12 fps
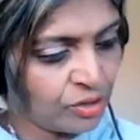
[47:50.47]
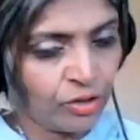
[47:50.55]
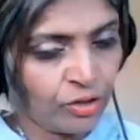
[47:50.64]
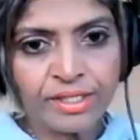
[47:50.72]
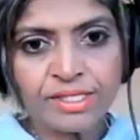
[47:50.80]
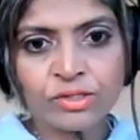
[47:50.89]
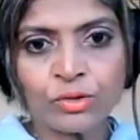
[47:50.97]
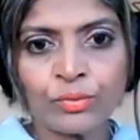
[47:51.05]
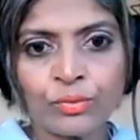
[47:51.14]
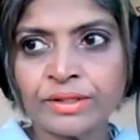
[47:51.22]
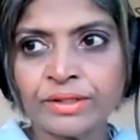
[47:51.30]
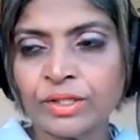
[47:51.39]
goddess or
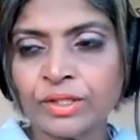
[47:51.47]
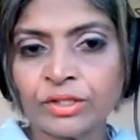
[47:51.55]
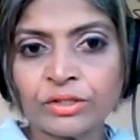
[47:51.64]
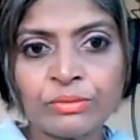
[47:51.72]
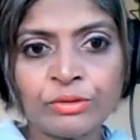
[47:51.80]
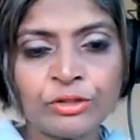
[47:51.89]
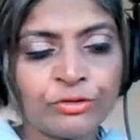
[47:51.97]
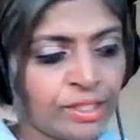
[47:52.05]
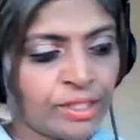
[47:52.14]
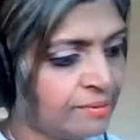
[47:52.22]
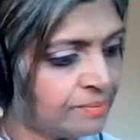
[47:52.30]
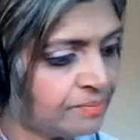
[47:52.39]
whether we got
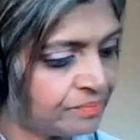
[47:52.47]
Lemuria,